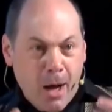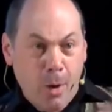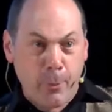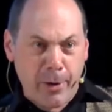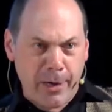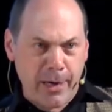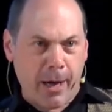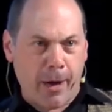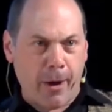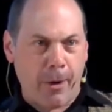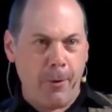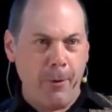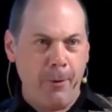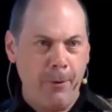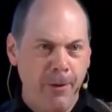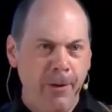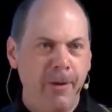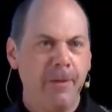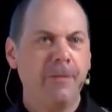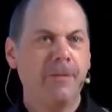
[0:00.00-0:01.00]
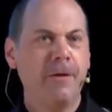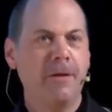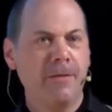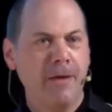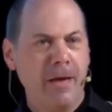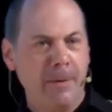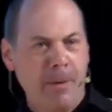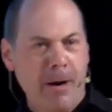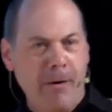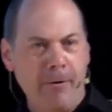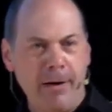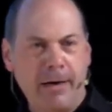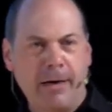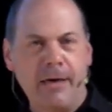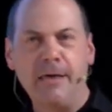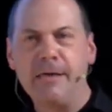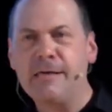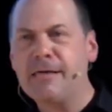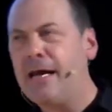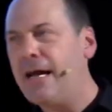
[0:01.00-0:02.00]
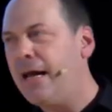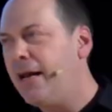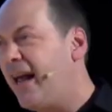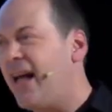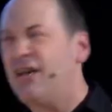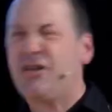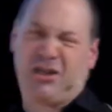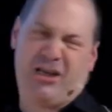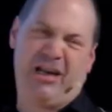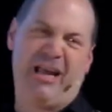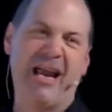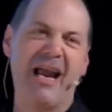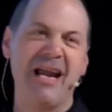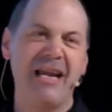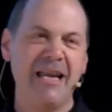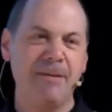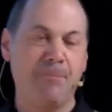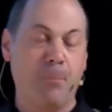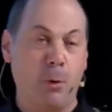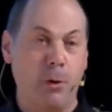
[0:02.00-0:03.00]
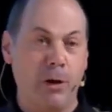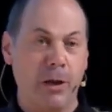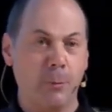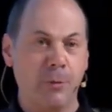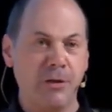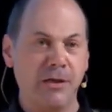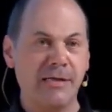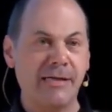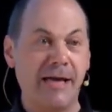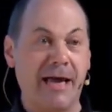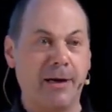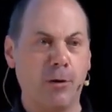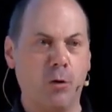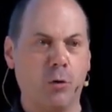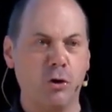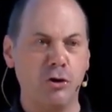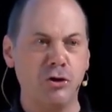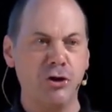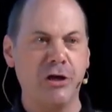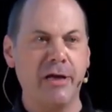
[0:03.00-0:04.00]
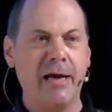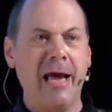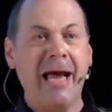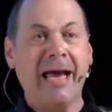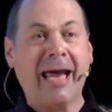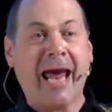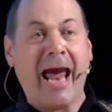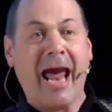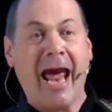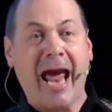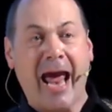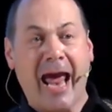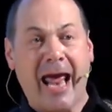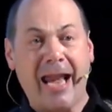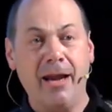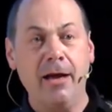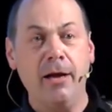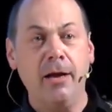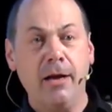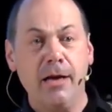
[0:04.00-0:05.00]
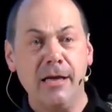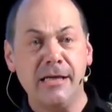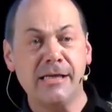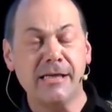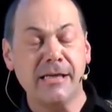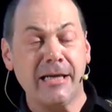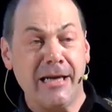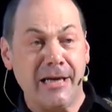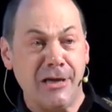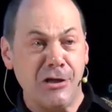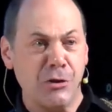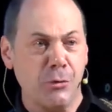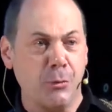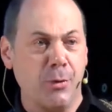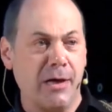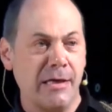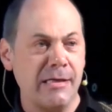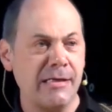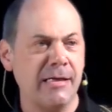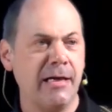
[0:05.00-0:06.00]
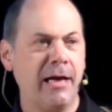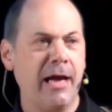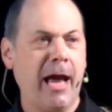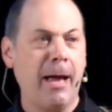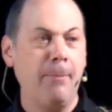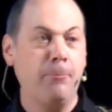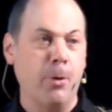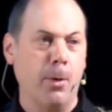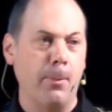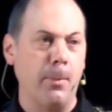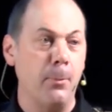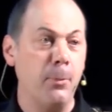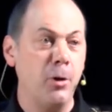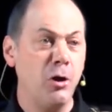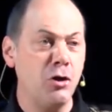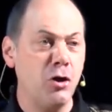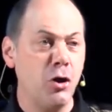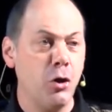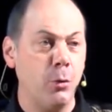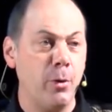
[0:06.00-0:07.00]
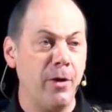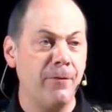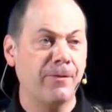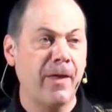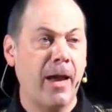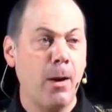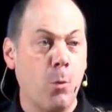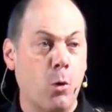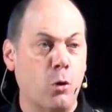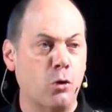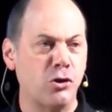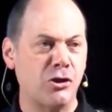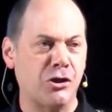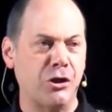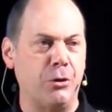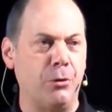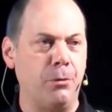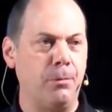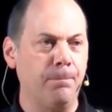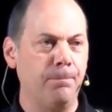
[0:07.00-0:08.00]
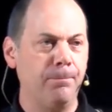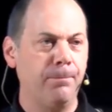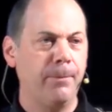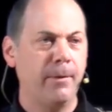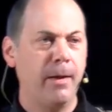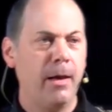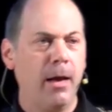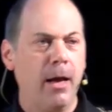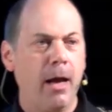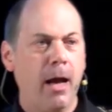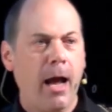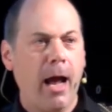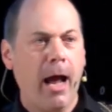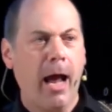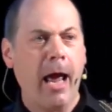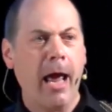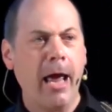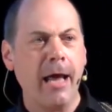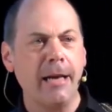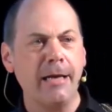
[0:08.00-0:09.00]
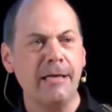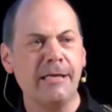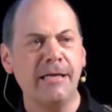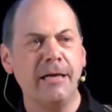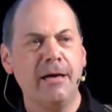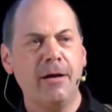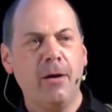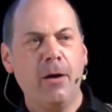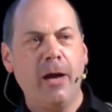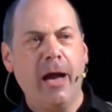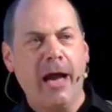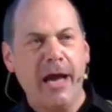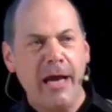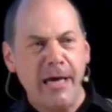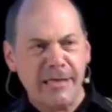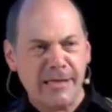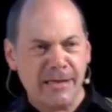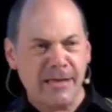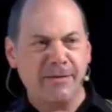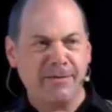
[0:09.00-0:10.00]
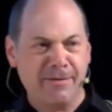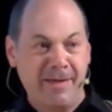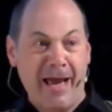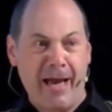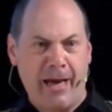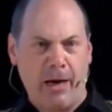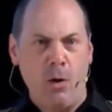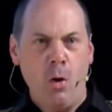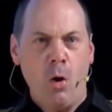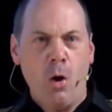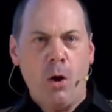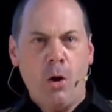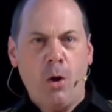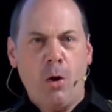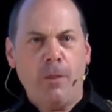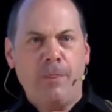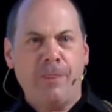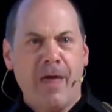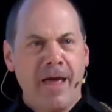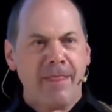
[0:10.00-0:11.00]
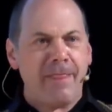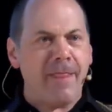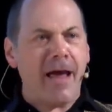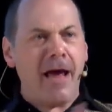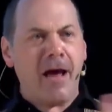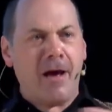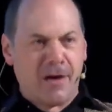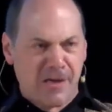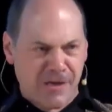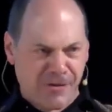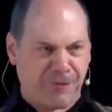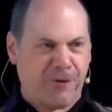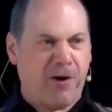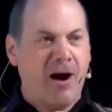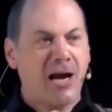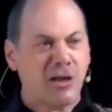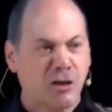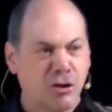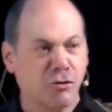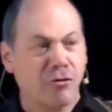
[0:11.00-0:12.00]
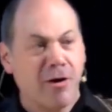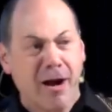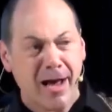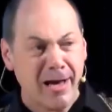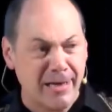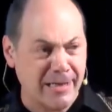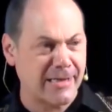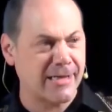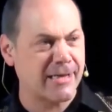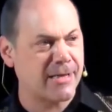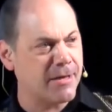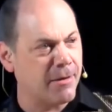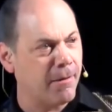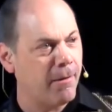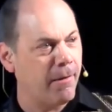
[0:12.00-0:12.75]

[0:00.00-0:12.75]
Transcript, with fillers: we know that the Americans and actually anybody with the technology can listen in to us and probably do if they want to. And here's the thing then they ask for our trust.